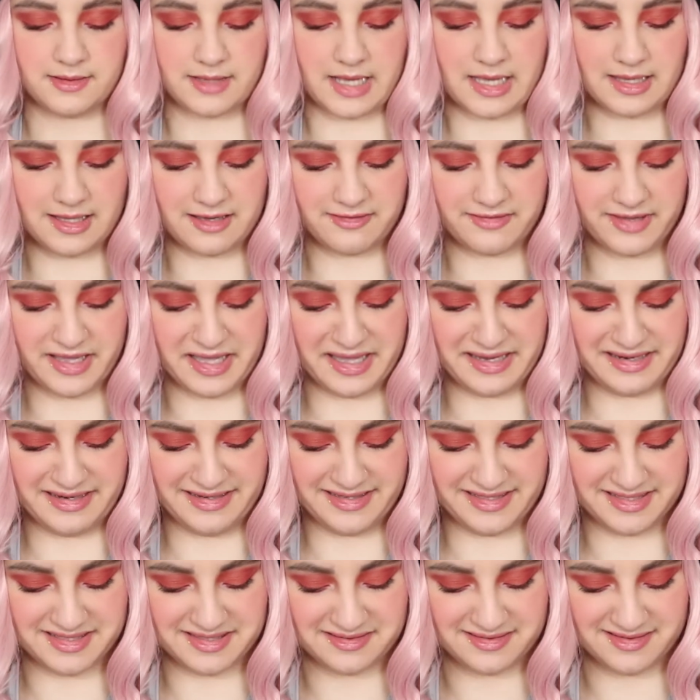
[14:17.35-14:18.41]
I love
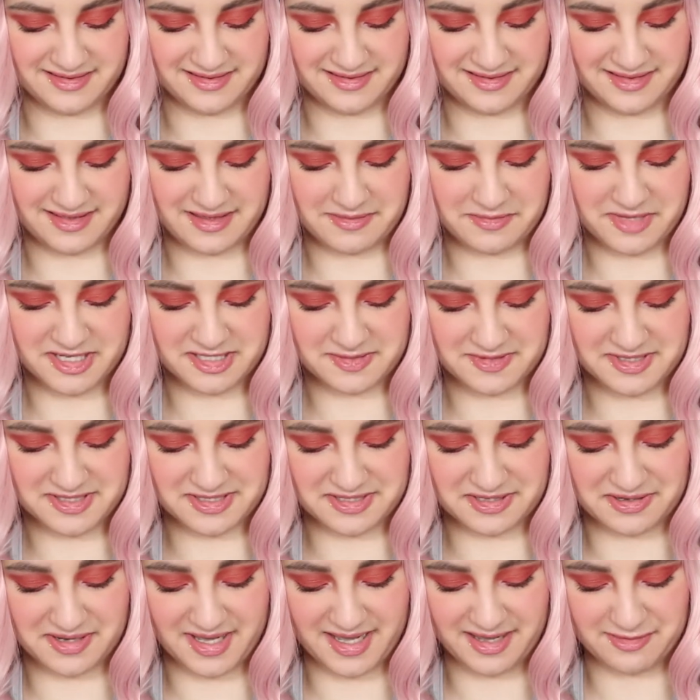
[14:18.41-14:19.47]
Hades. That makes me
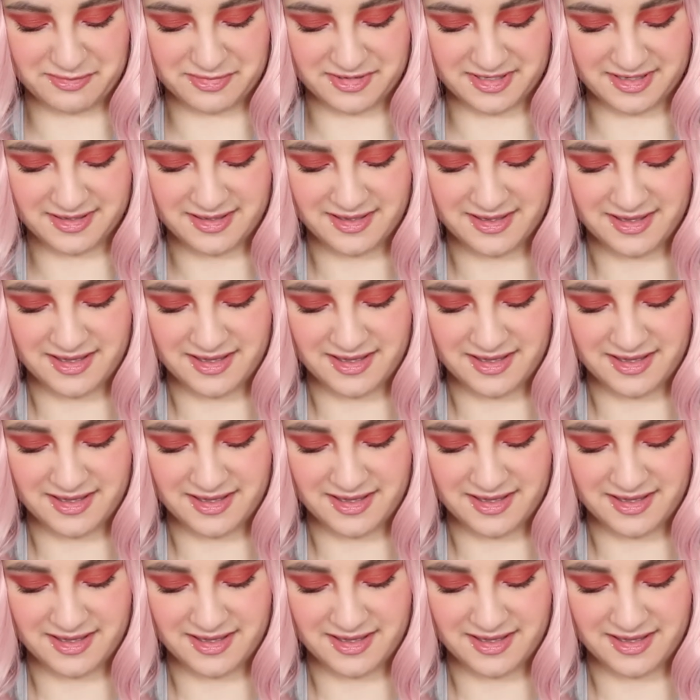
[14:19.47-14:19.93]
so happy.